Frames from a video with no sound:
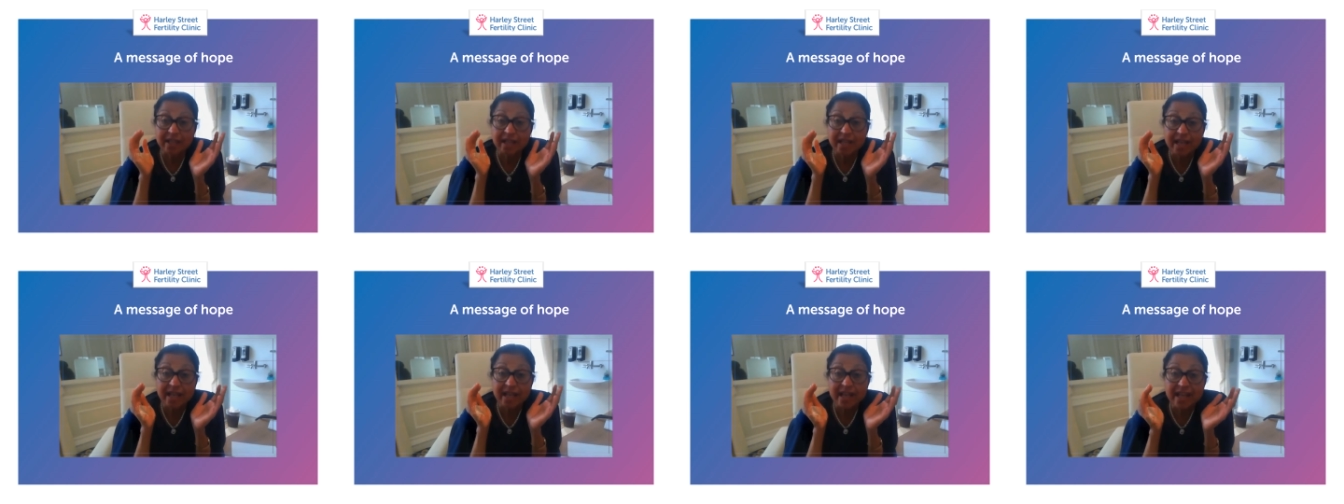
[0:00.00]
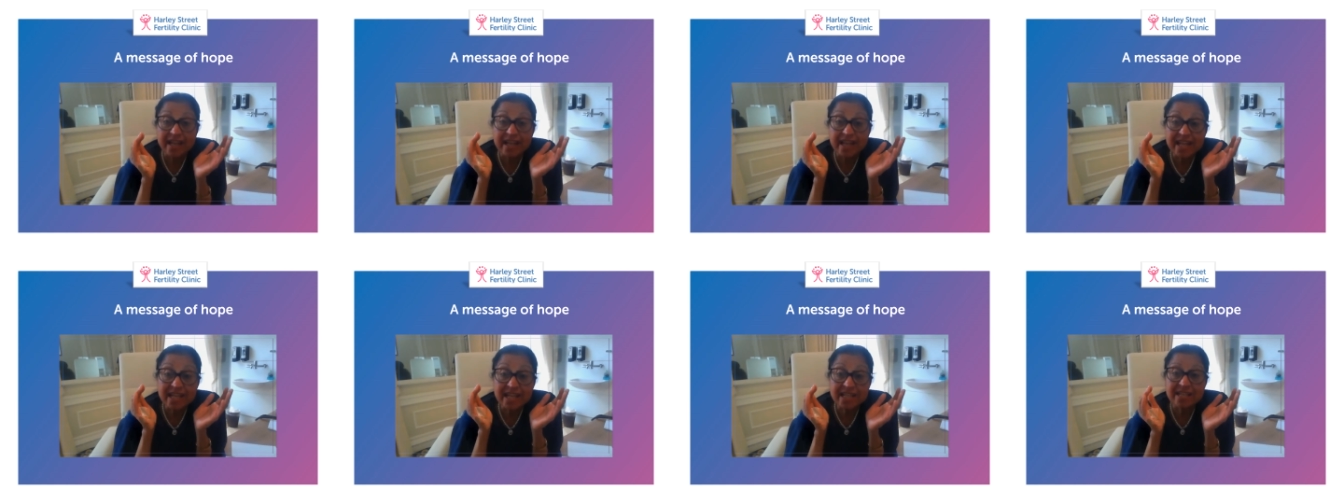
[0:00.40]

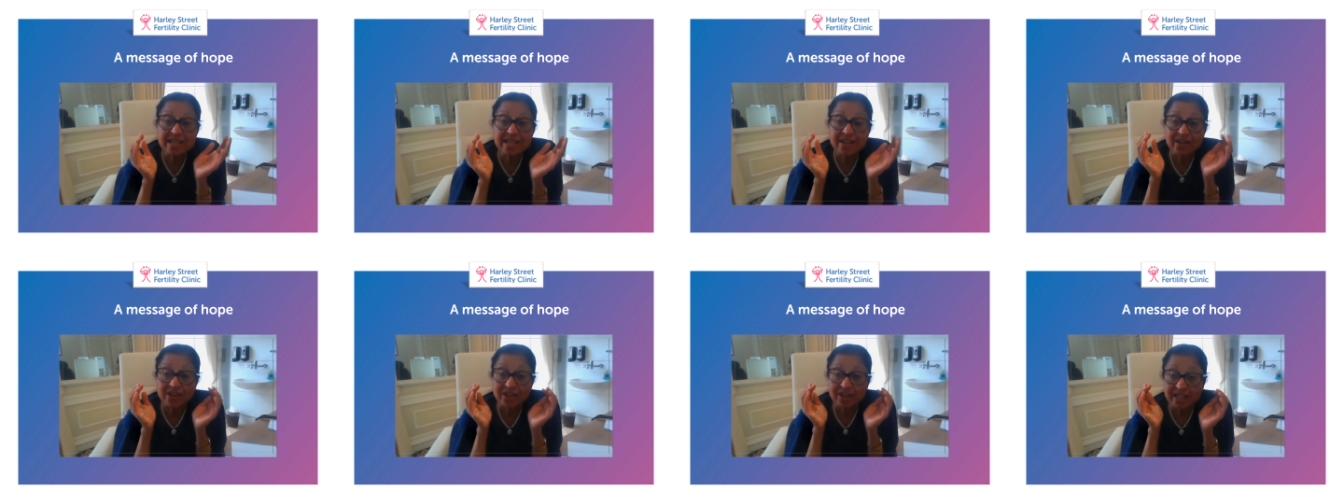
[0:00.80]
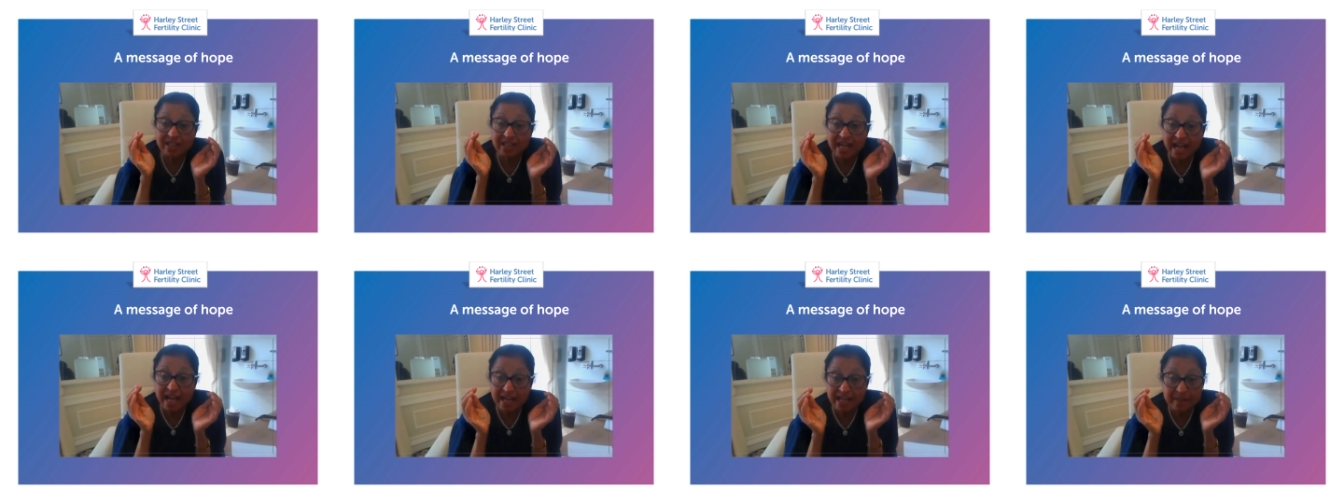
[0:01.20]
8 or
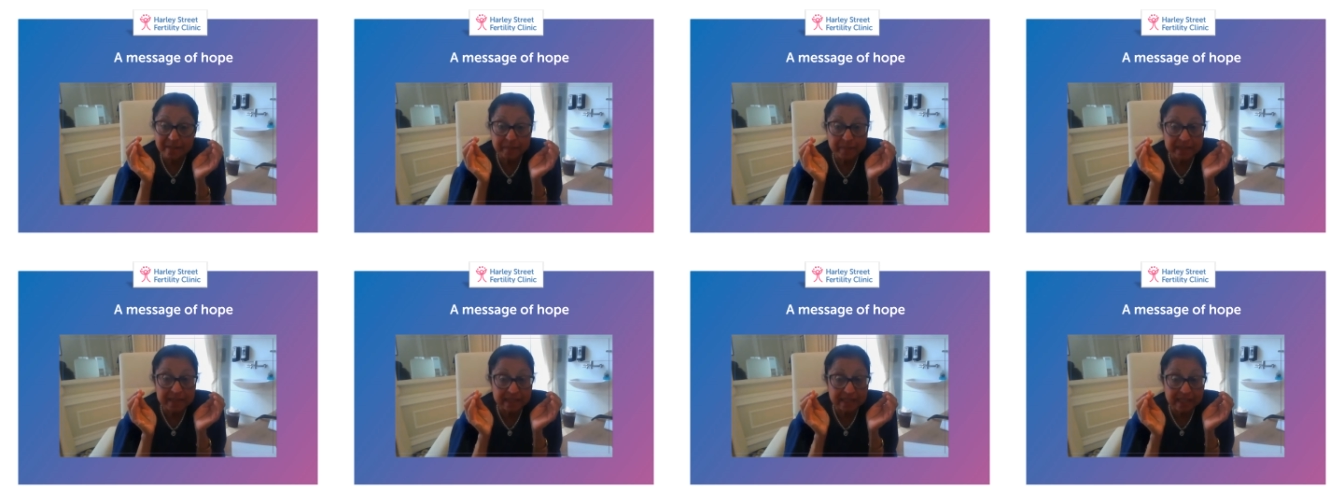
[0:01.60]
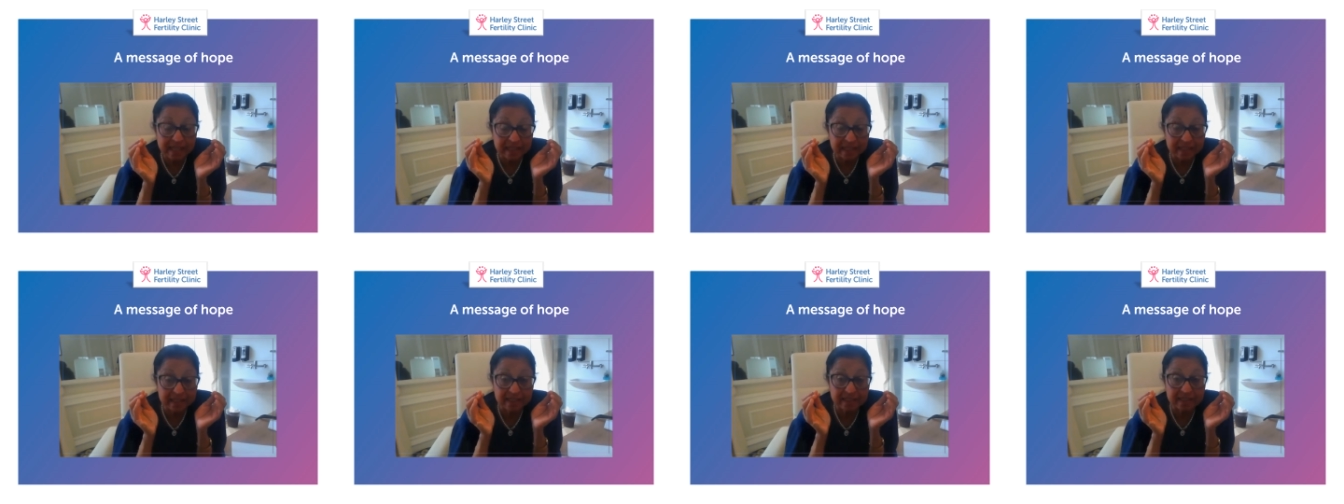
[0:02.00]
9
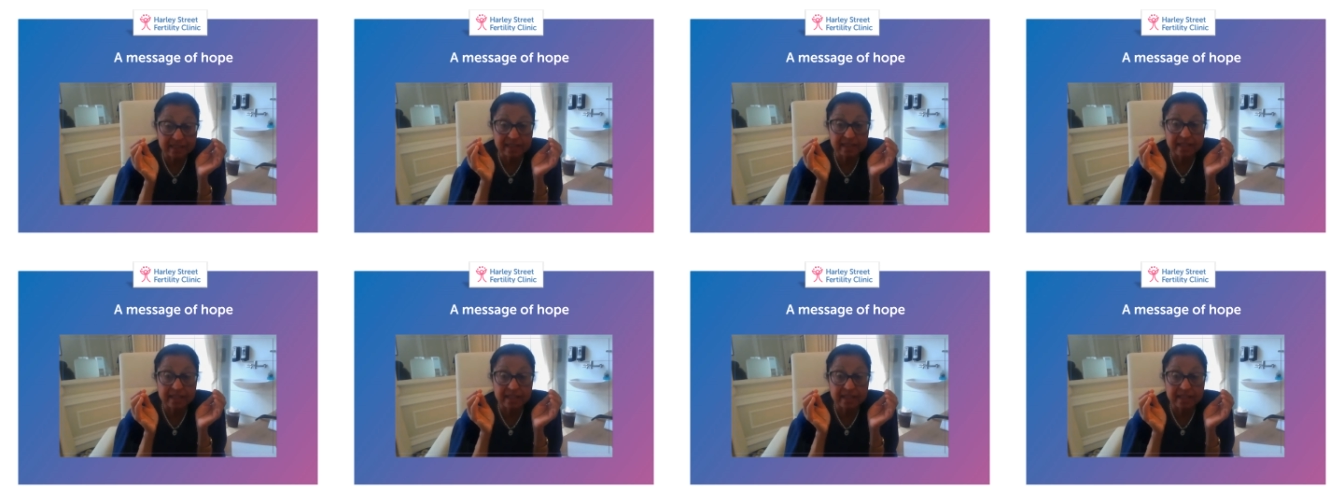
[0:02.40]
miscarriages,